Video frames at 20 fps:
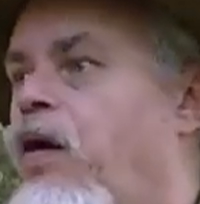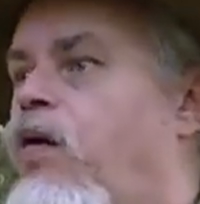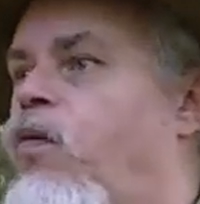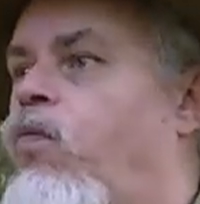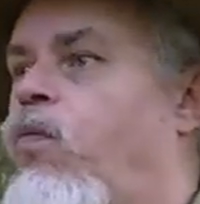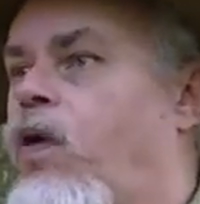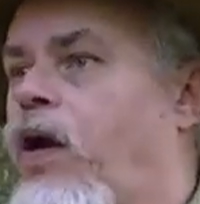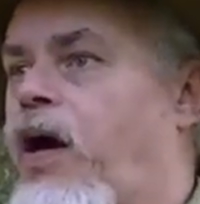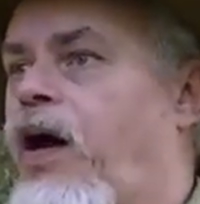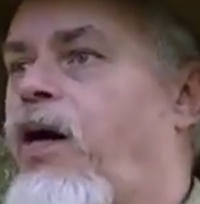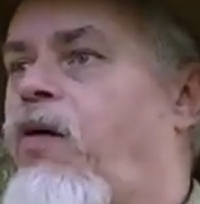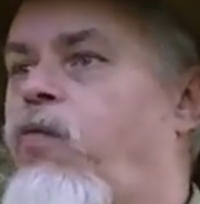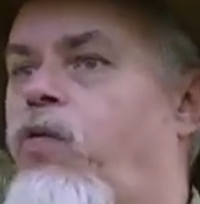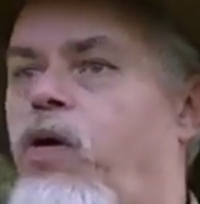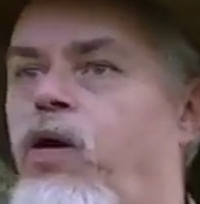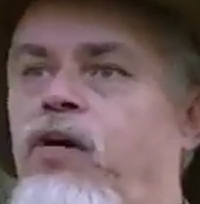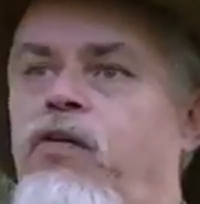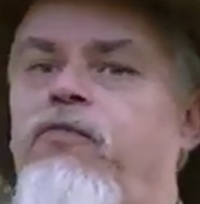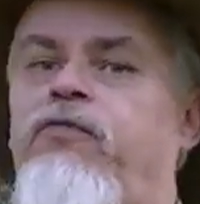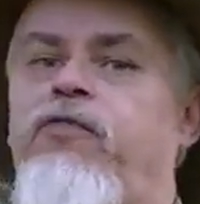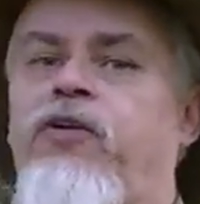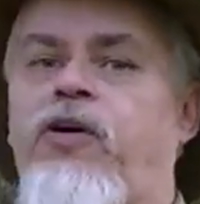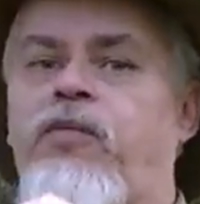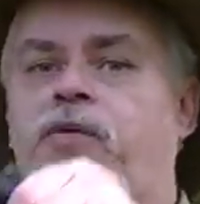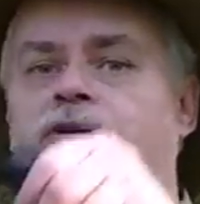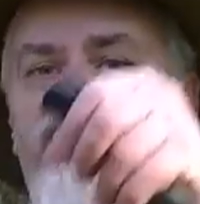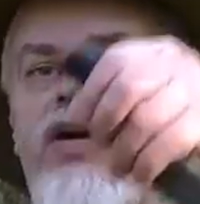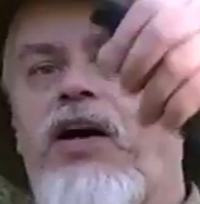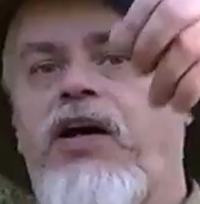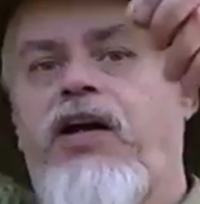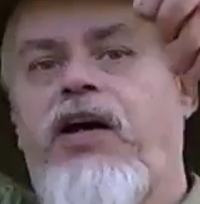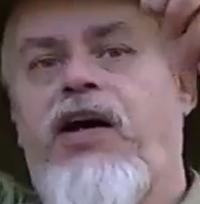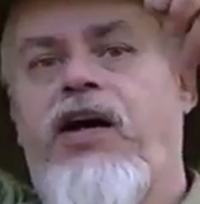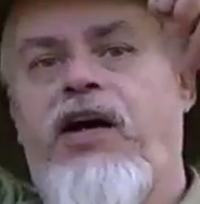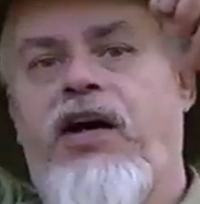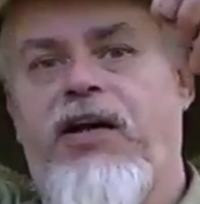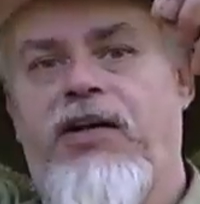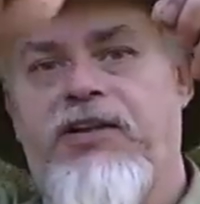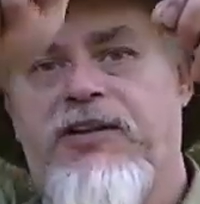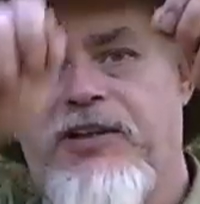When I went up in front of my granddaddy
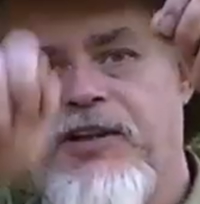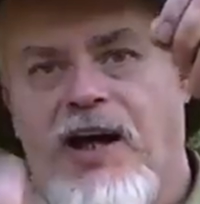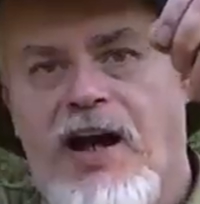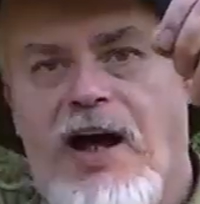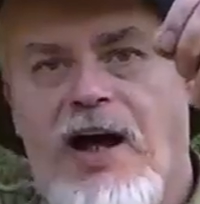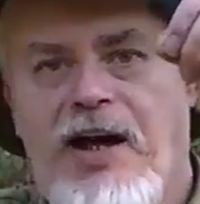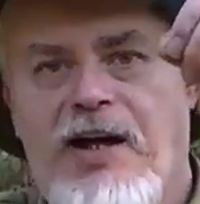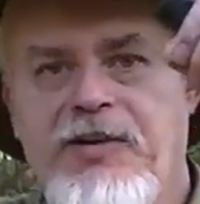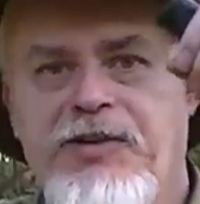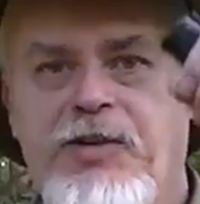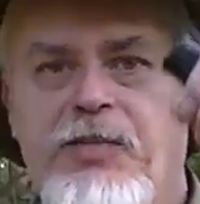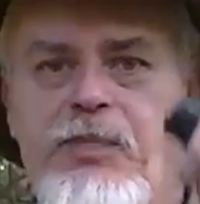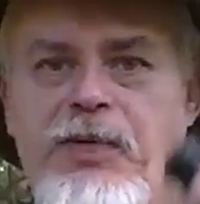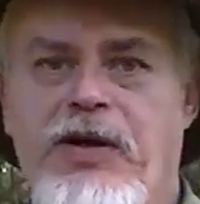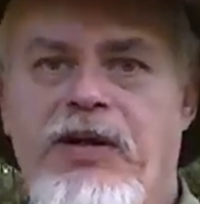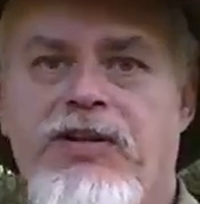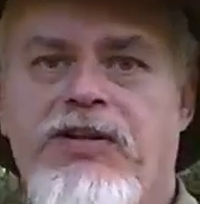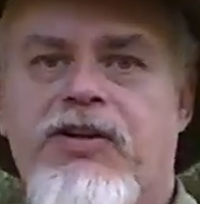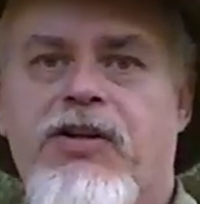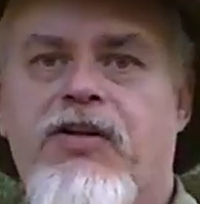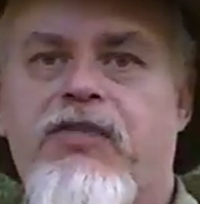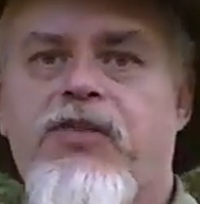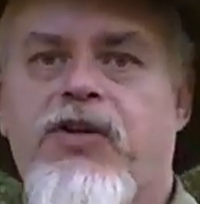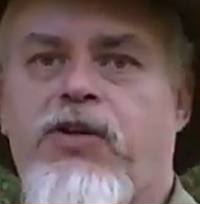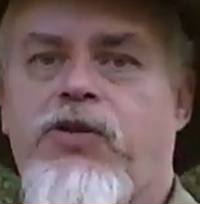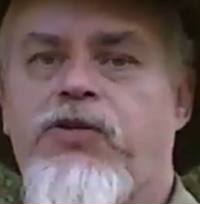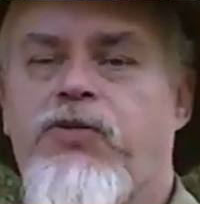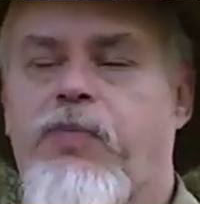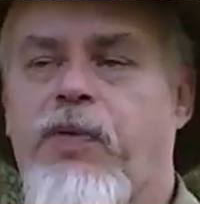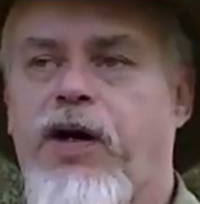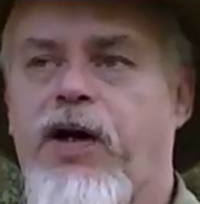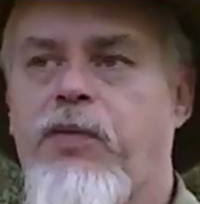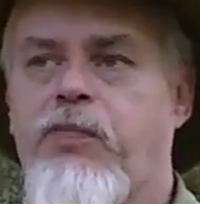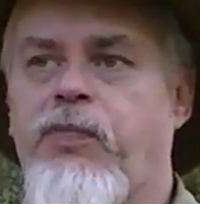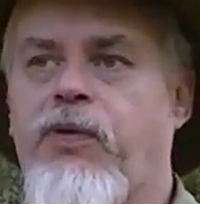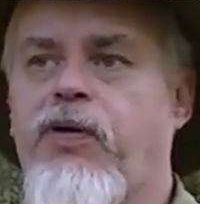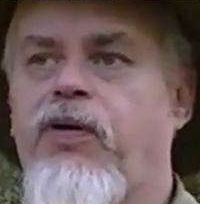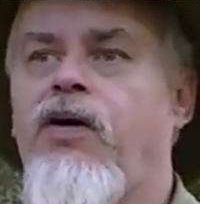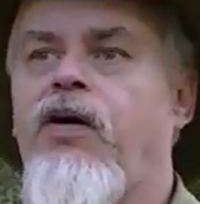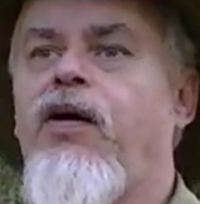and sliced a piece of
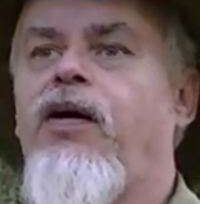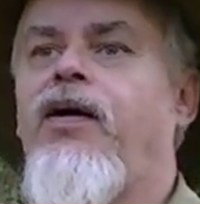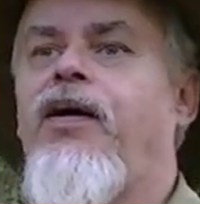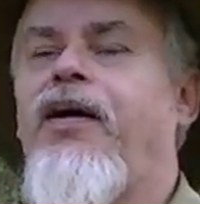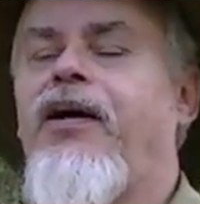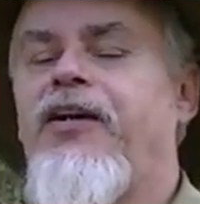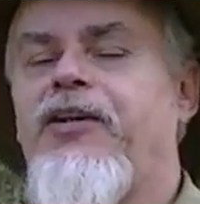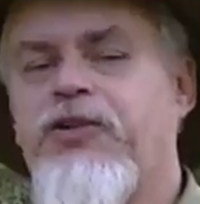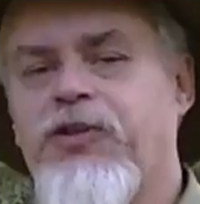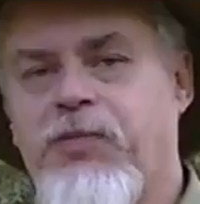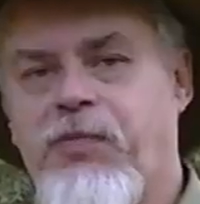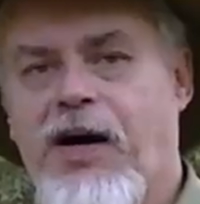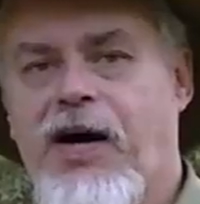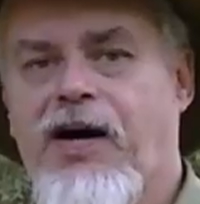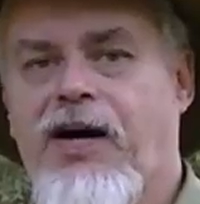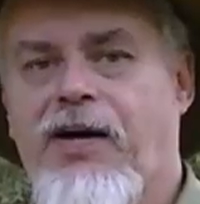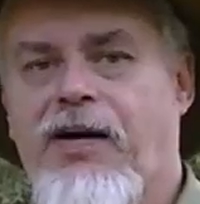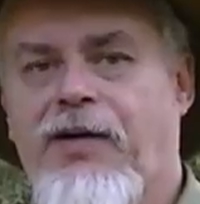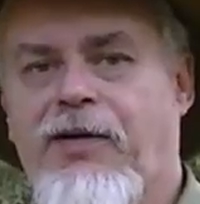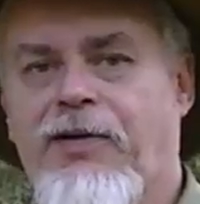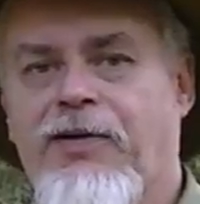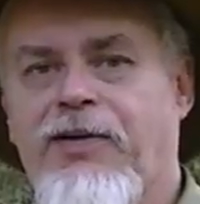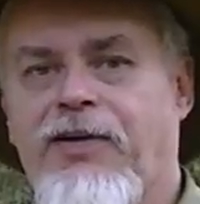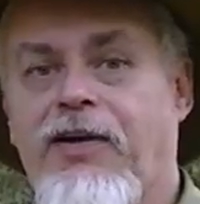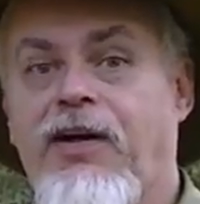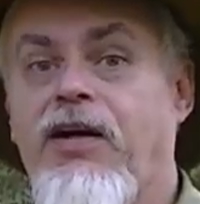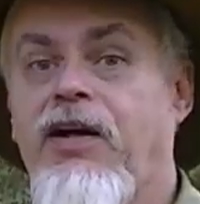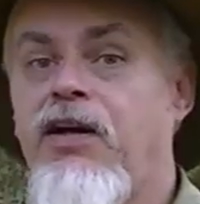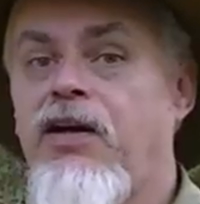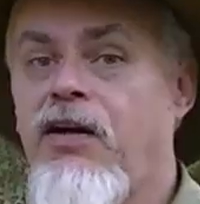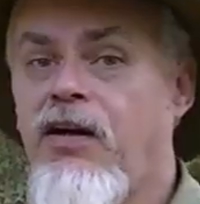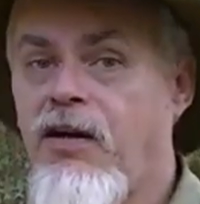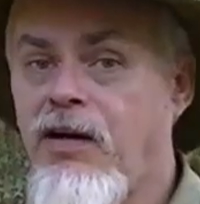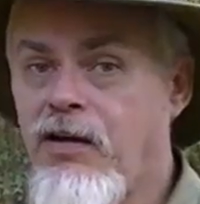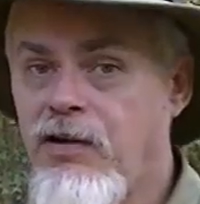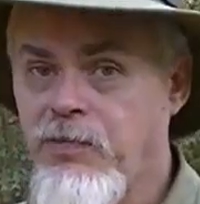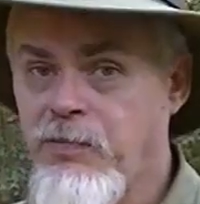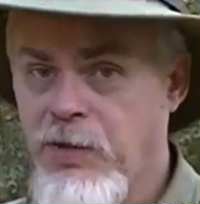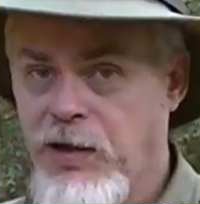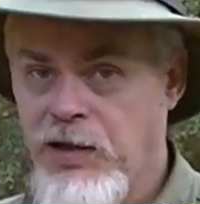newspaper, he smiled, he
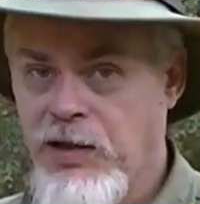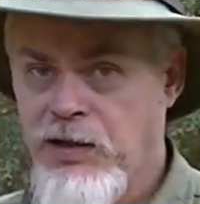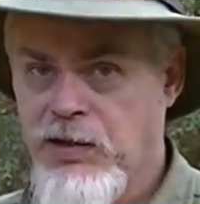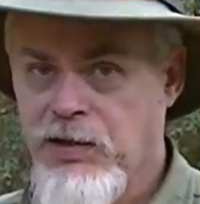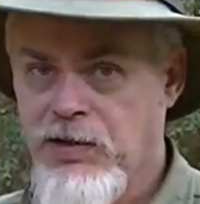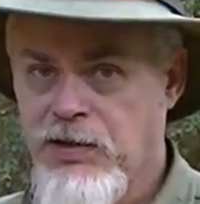hugged me,